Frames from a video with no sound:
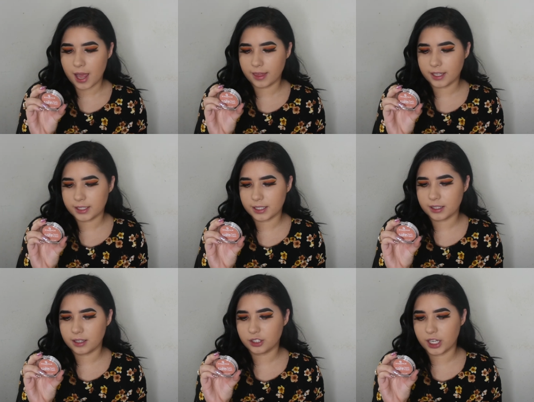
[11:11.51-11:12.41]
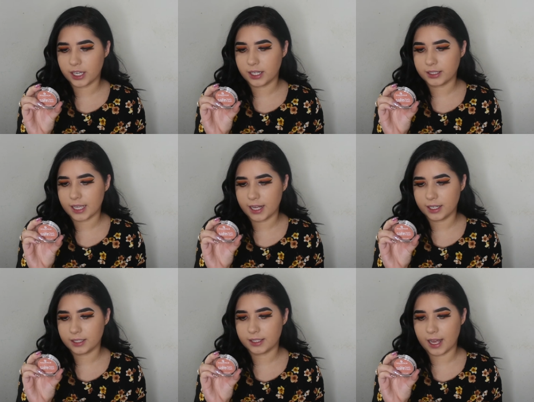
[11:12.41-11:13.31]
And this is in the shade
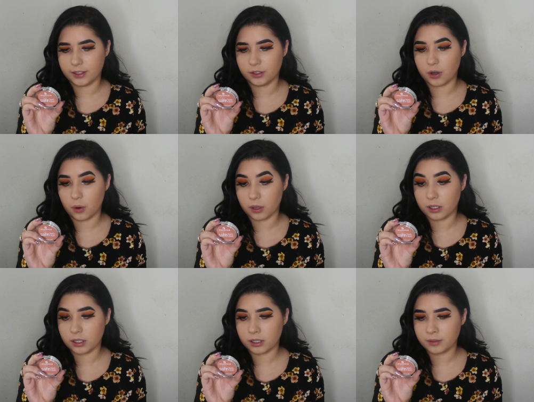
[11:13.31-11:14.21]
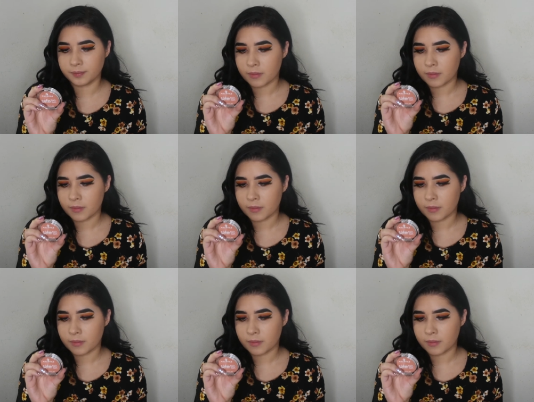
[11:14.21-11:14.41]
10 Satin Coral